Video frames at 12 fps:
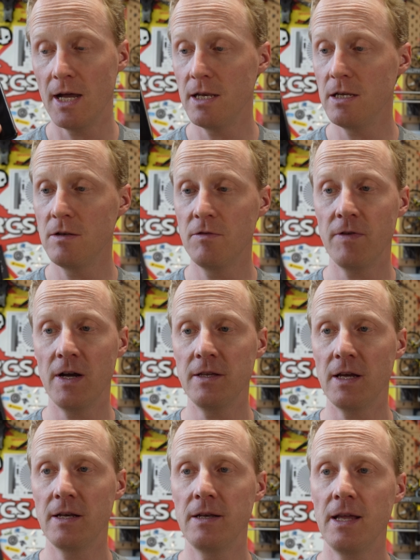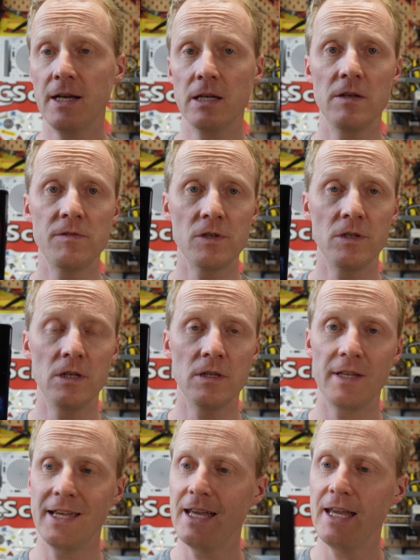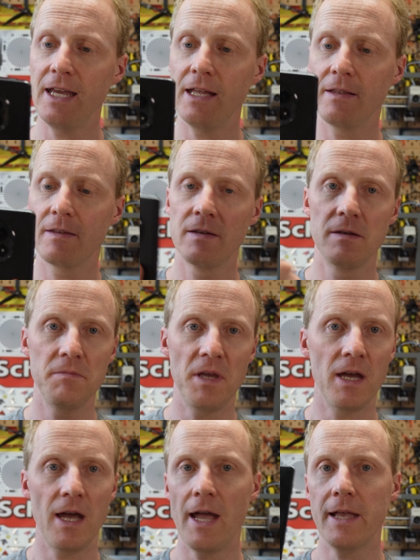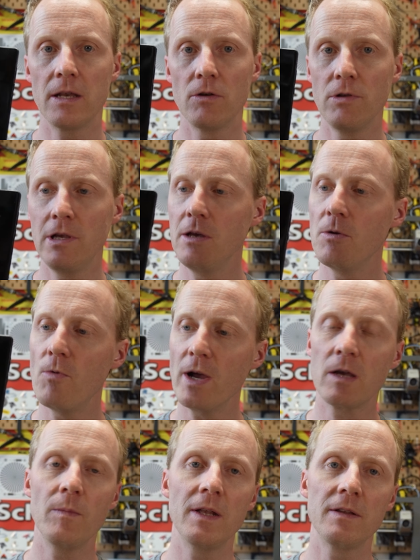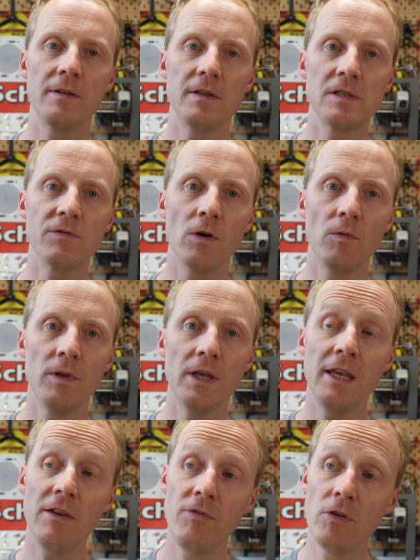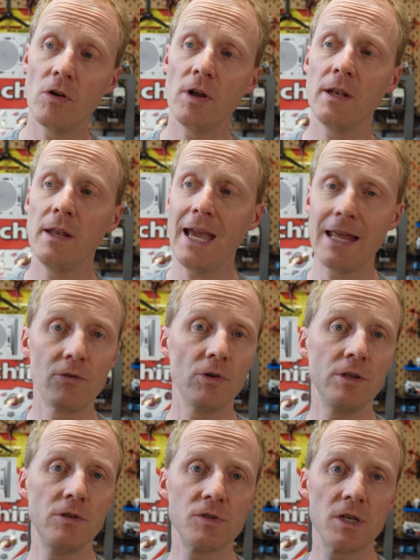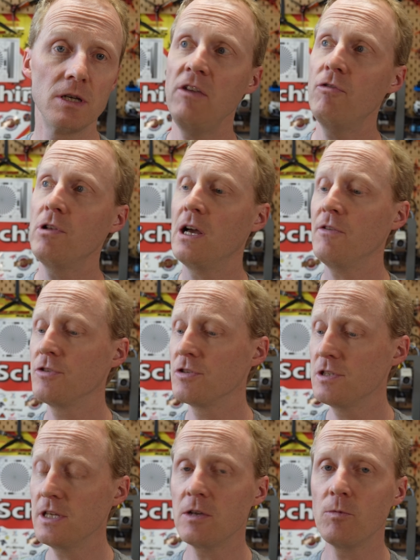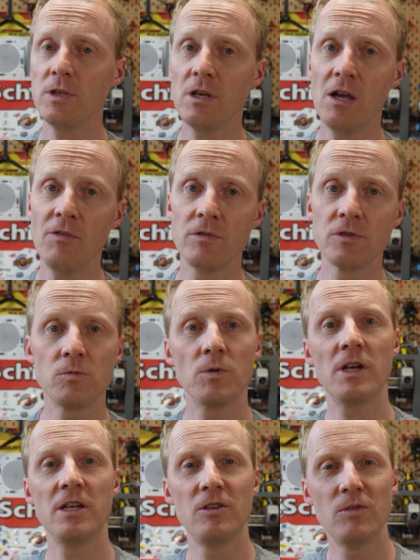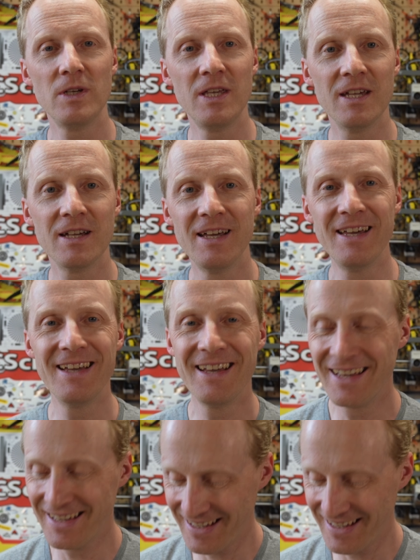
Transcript: I didn't find any negatives on it. And yeah, I can only recommend this phone if you're an Android user. If you love to stick with your iPhones, what are you doing here?